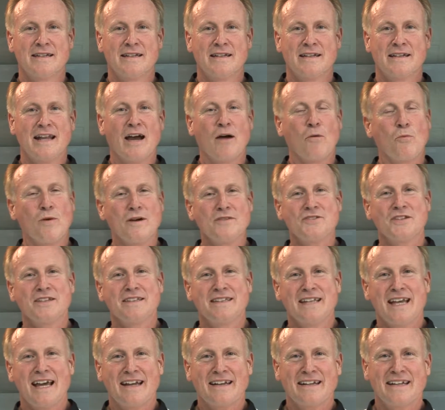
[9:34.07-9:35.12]
Now,
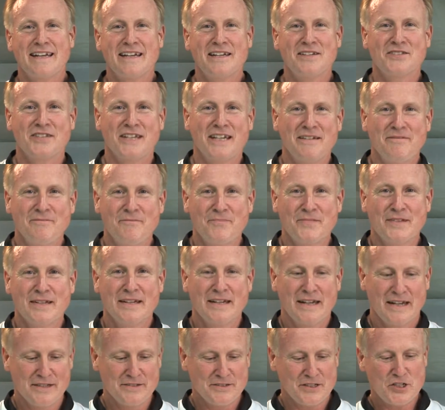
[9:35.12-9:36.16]
wasn't that easy?
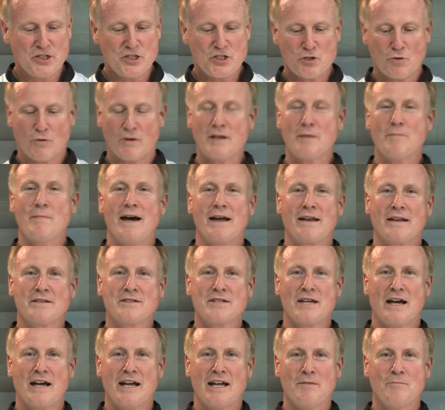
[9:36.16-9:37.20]
In this short amount of
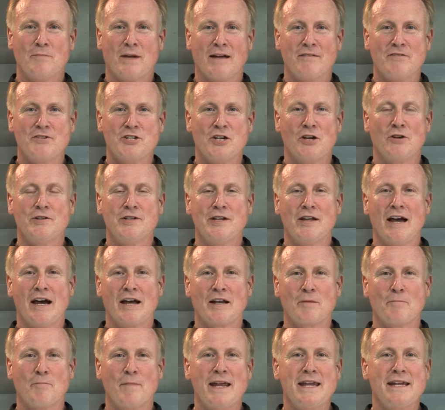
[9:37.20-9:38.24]
time, I've shown you how
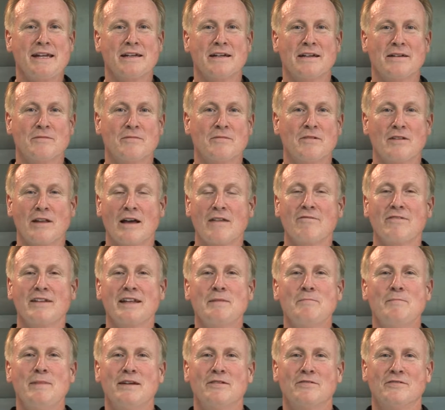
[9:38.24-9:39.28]
to make a
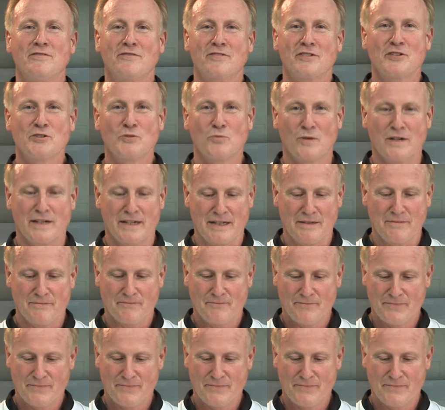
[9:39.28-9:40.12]
lovely meal for 20.